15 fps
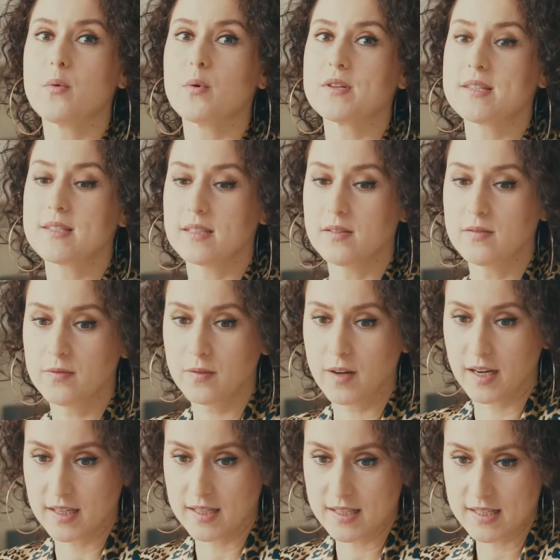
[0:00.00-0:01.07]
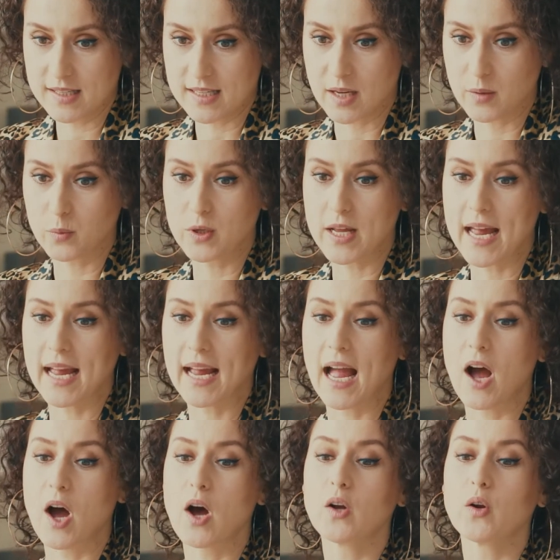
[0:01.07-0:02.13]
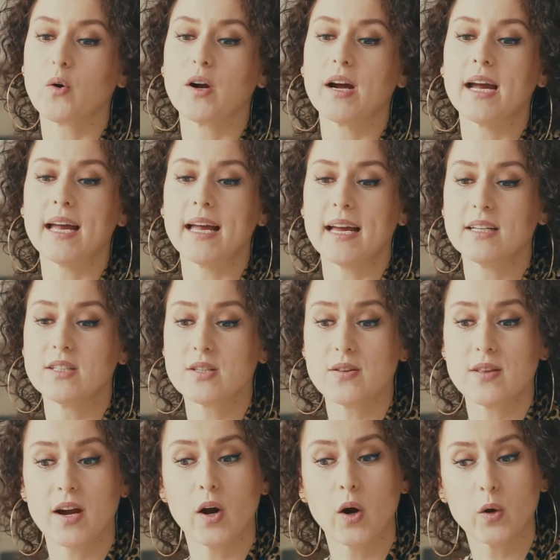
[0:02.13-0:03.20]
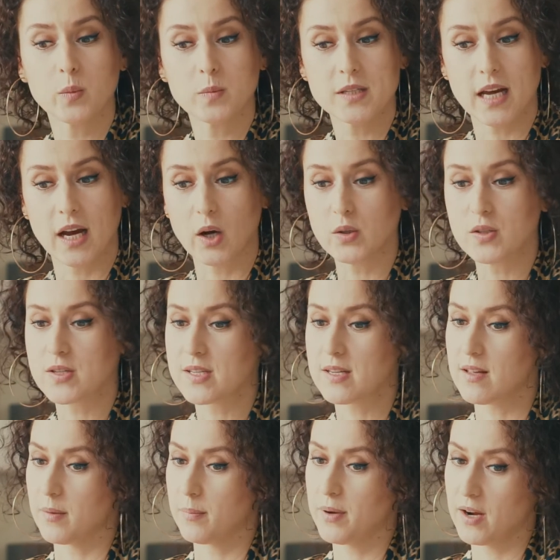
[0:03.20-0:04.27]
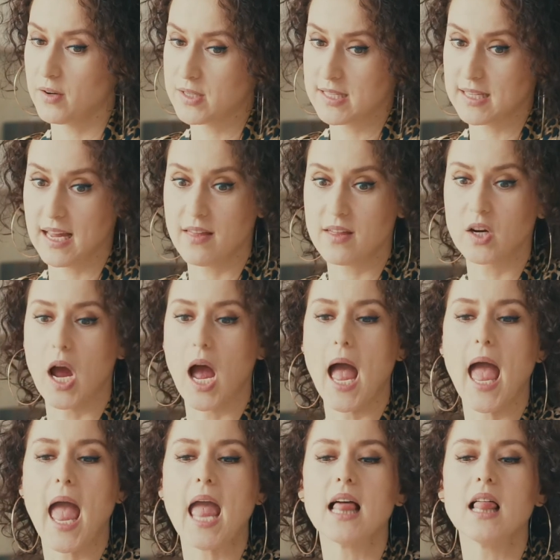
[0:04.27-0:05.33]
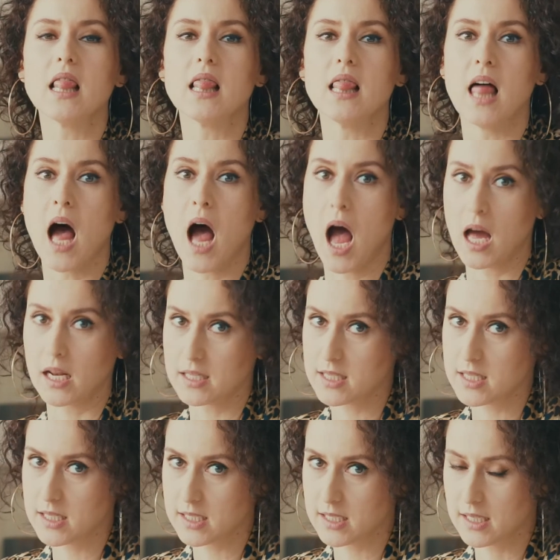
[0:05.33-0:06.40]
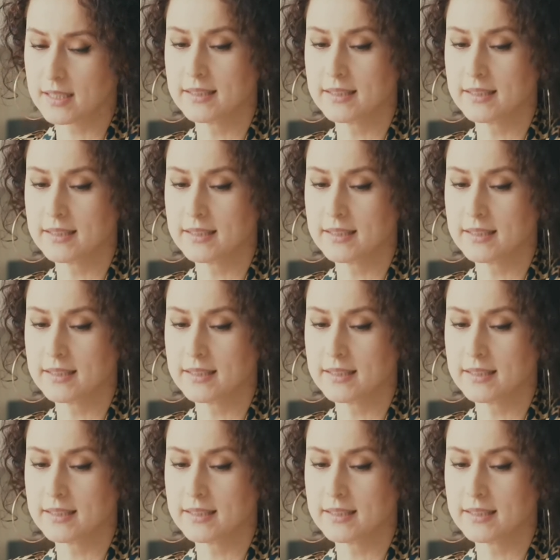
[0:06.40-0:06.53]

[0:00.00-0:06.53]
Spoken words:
were still friends and would hang out or head to their hometown to see their parents together a lot.